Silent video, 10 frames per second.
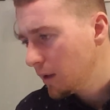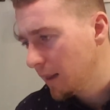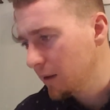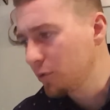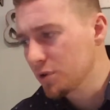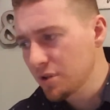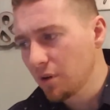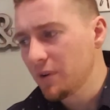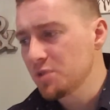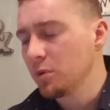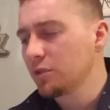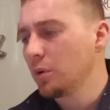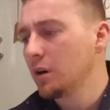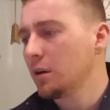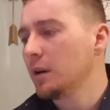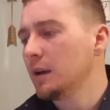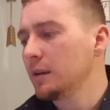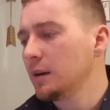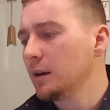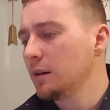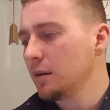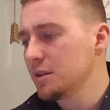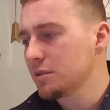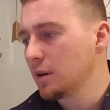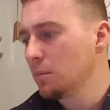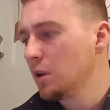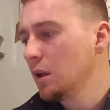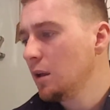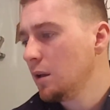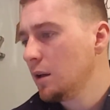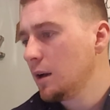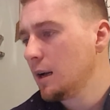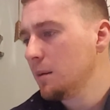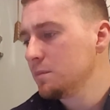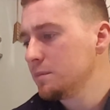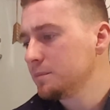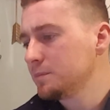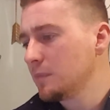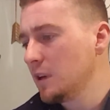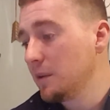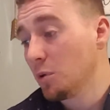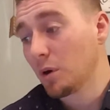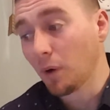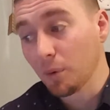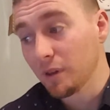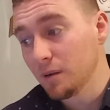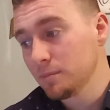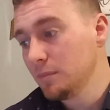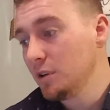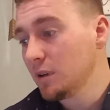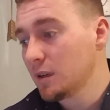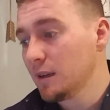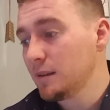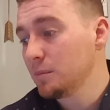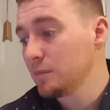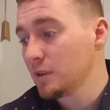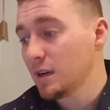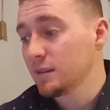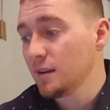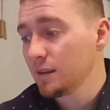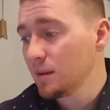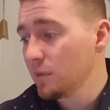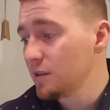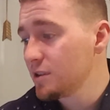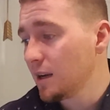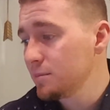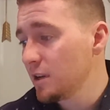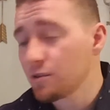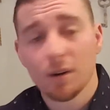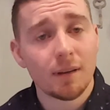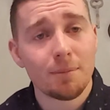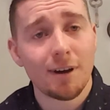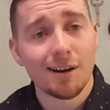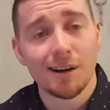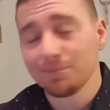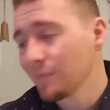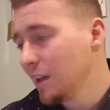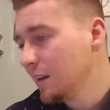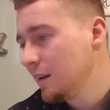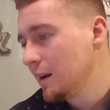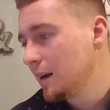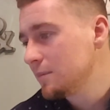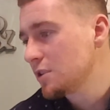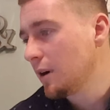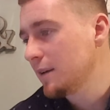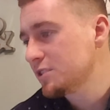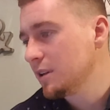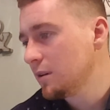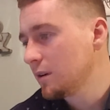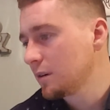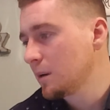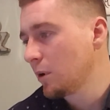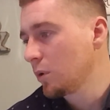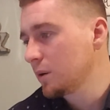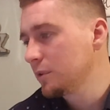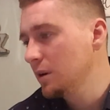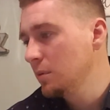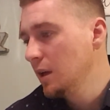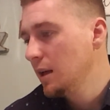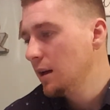And then, of course, they're on Facebook, Twitter, and Instagram. And if you want to work with them, you can contact them at jobs@tronlab.com. So obviously, I don't care about working with them.